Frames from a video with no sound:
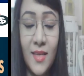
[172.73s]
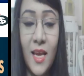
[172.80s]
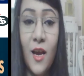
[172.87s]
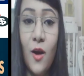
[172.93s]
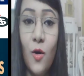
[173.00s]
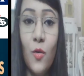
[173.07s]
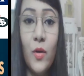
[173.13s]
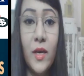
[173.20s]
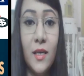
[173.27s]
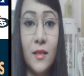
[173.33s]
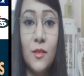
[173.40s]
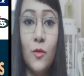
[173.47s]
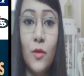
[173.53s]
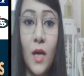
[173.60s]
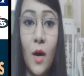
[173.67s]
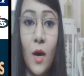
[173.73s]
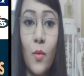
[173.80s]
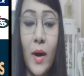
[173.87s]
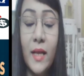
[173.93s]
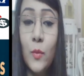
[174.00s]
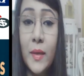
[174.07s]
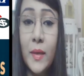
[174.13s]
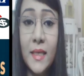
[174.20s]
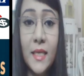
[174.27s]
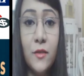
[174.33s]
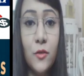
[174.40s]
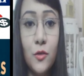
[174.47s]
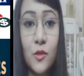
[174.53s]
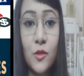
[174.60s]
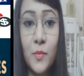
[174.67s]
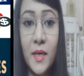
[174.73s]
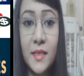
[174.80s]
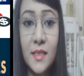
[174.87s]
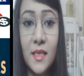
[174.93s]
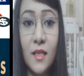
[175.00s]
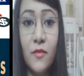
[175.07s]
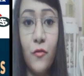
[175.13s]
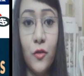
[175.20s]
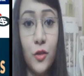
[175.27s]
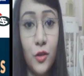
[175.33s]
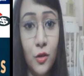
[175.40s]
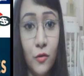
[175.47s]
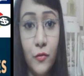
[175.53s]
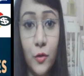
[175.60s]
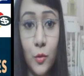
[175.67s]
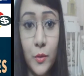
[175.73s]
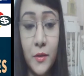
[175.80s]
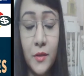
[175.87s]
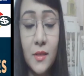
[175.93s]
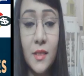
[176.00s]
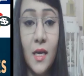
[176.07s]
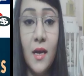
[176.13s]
Okay, so now I'll quickly introduce myself for the new viewers.